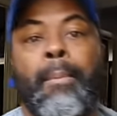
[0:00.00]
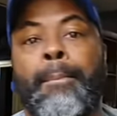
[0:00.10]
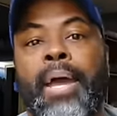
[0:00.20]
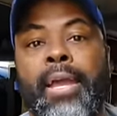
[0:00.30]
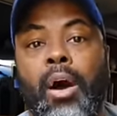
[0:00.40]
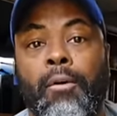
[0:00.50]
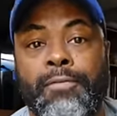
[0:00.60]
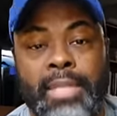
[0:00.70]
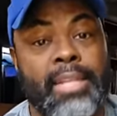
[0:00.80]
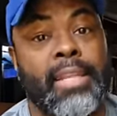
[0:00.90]
pay
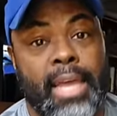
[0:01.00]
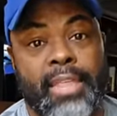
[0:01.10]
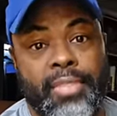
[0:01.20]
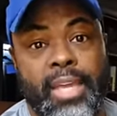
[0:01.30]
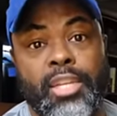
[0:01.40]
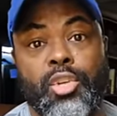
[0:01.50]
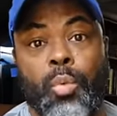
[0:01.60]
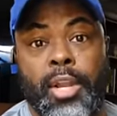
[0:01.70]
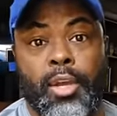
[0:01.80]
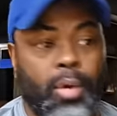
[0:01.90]
off, then and then you
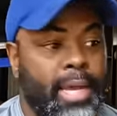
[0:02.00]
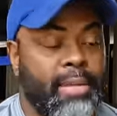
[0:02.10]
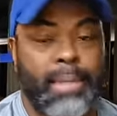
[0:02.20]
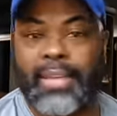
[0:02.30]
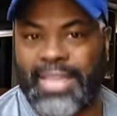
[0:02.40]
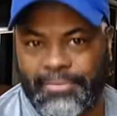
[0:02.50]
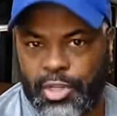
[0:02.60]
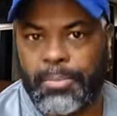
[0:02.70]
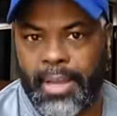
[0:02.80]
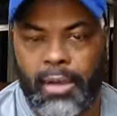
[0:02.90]
want to go ahead, that's after
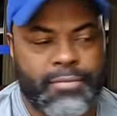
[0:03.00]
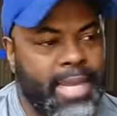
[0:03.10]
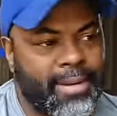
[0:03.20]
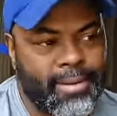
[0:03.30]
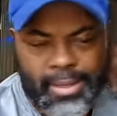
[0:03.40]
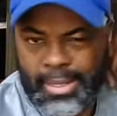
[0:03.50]
you pay off debt.